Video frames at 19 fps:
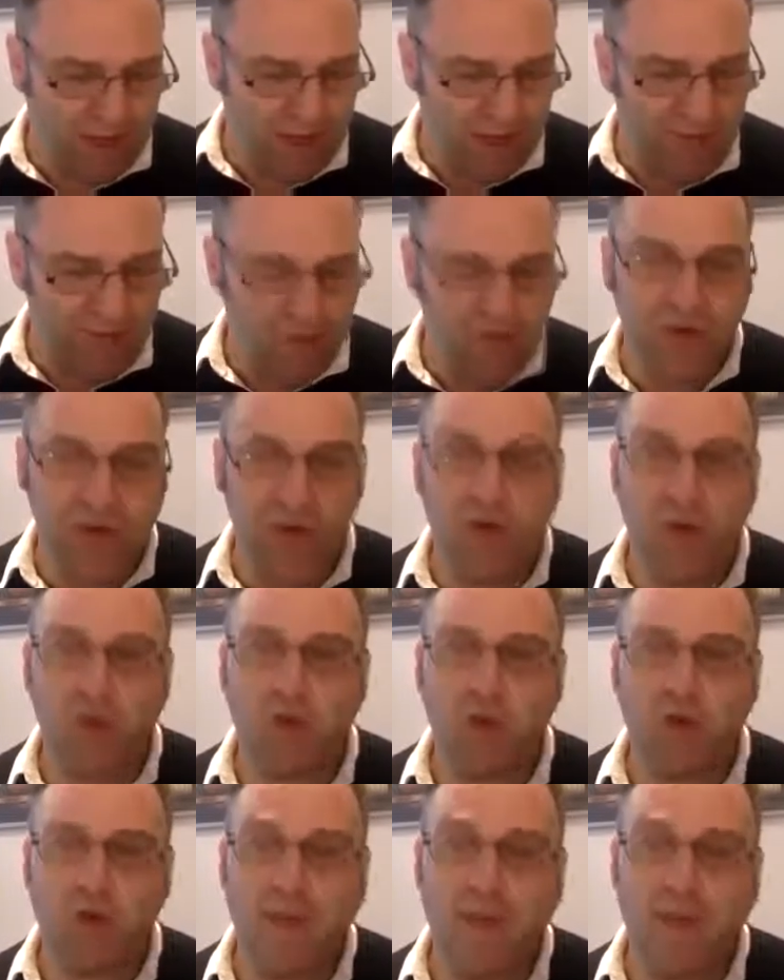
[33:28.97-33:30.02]
personnel
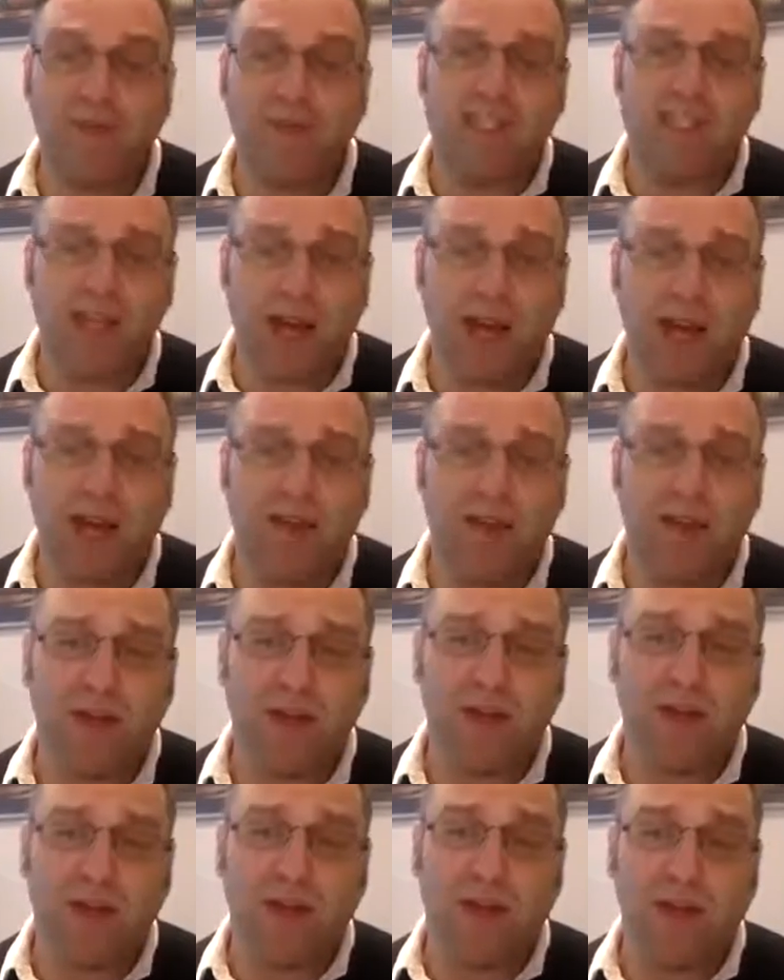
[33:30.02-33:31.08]
you have inside
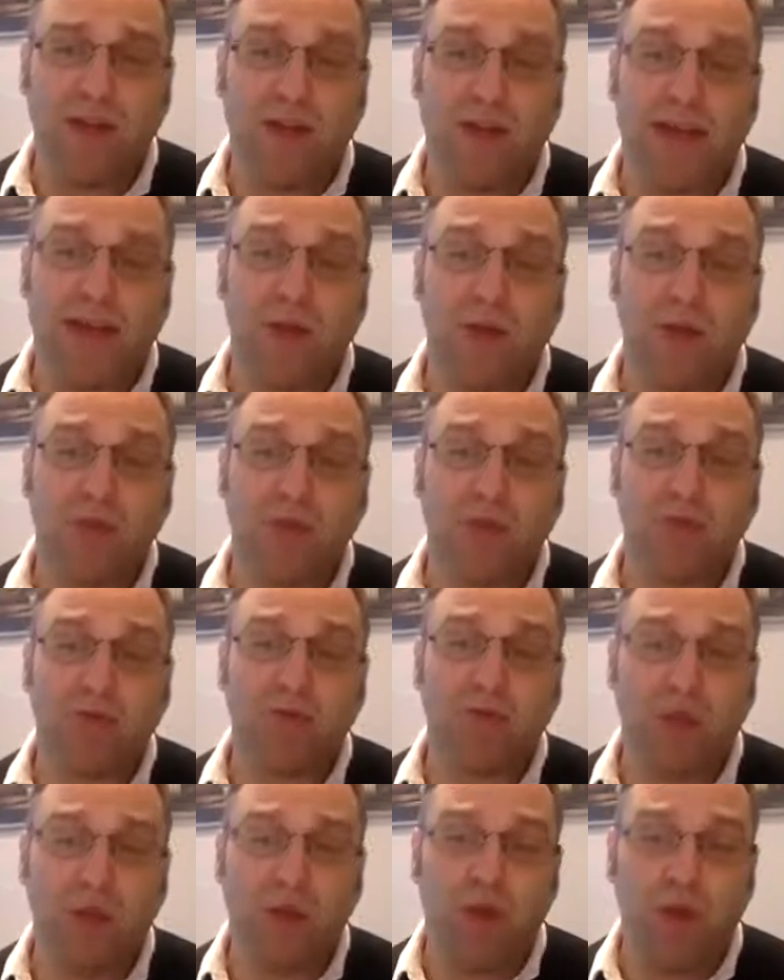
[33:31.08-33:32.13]
that allows them
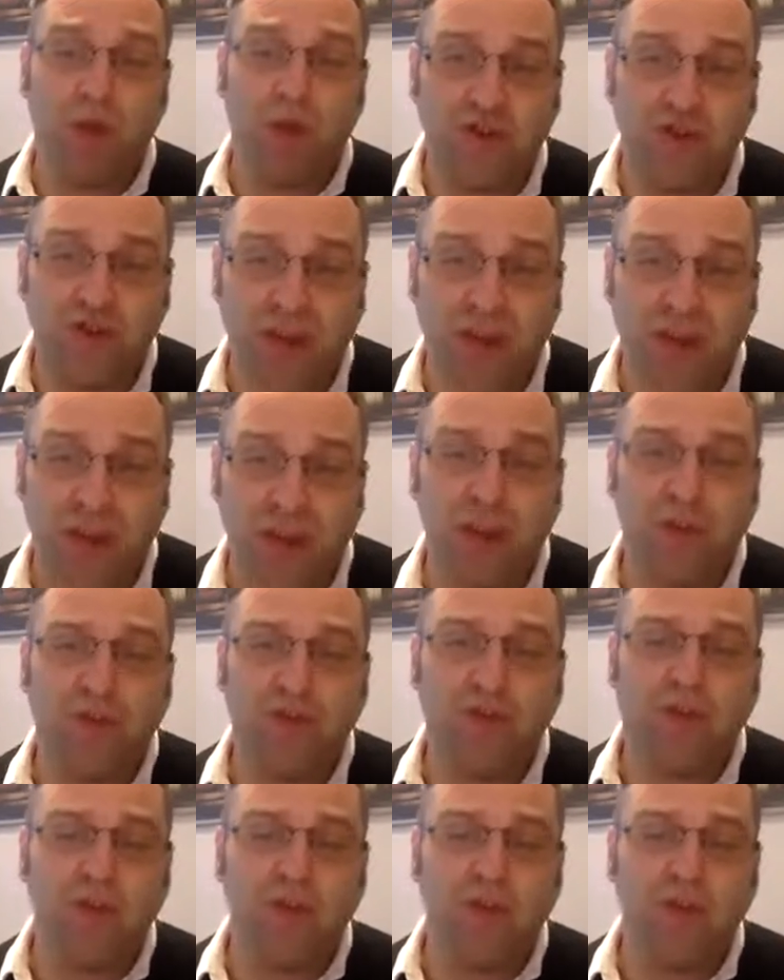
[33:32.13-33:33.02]
to understand